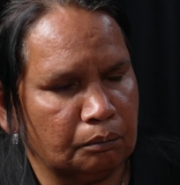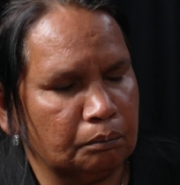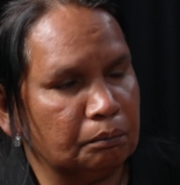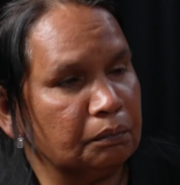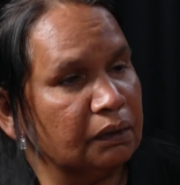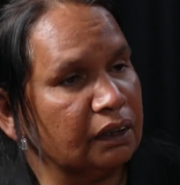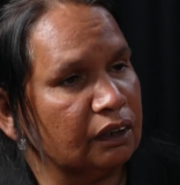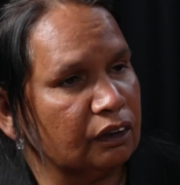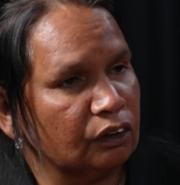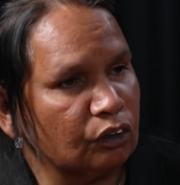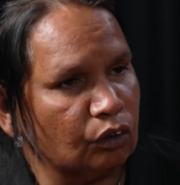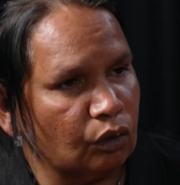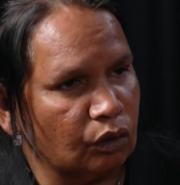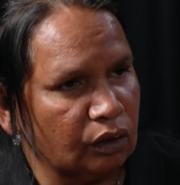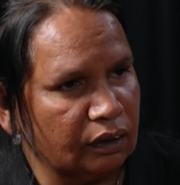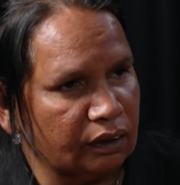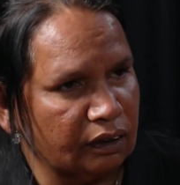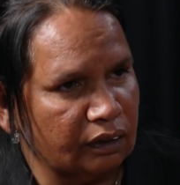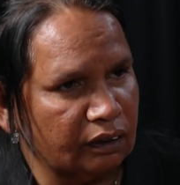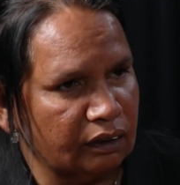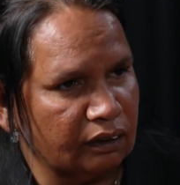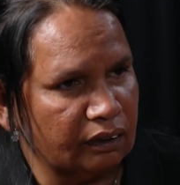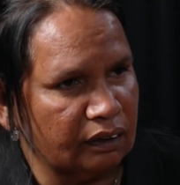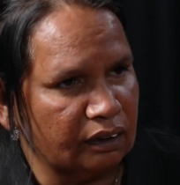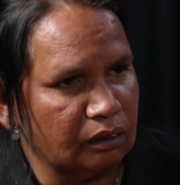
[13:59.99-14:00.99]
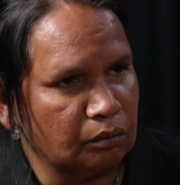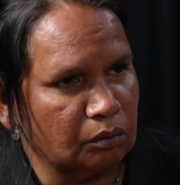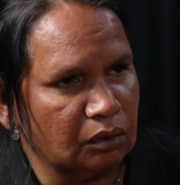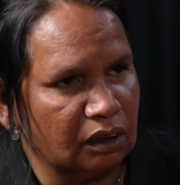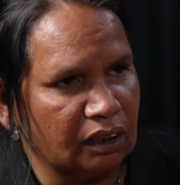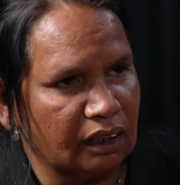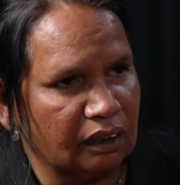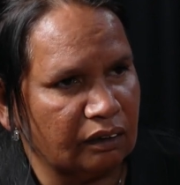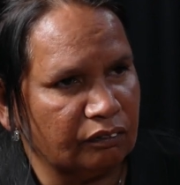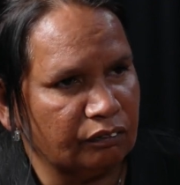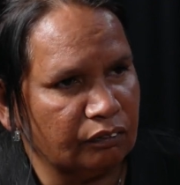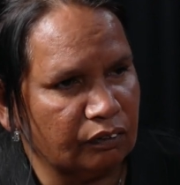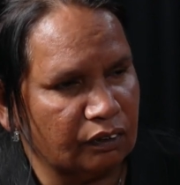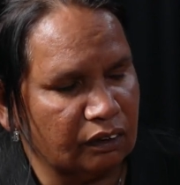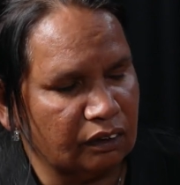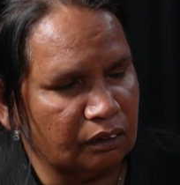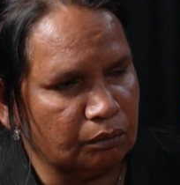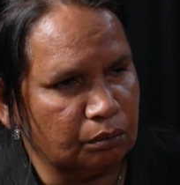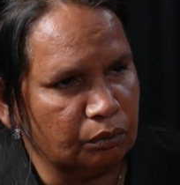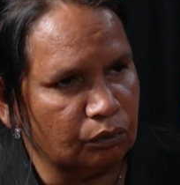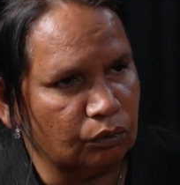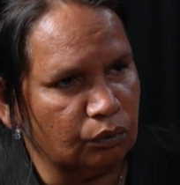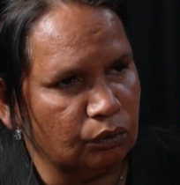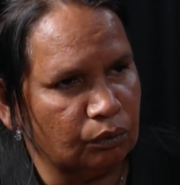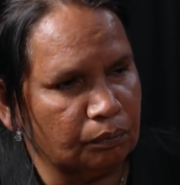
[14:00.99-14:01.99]
Peter Collier, MLA for the
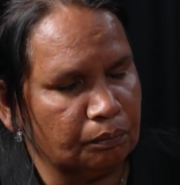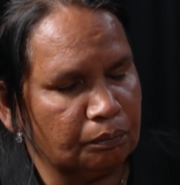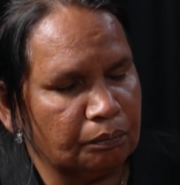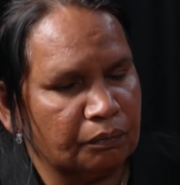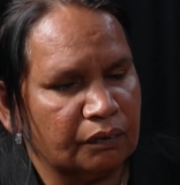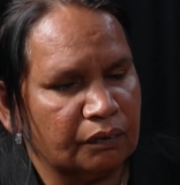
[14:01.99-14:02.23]
Liberal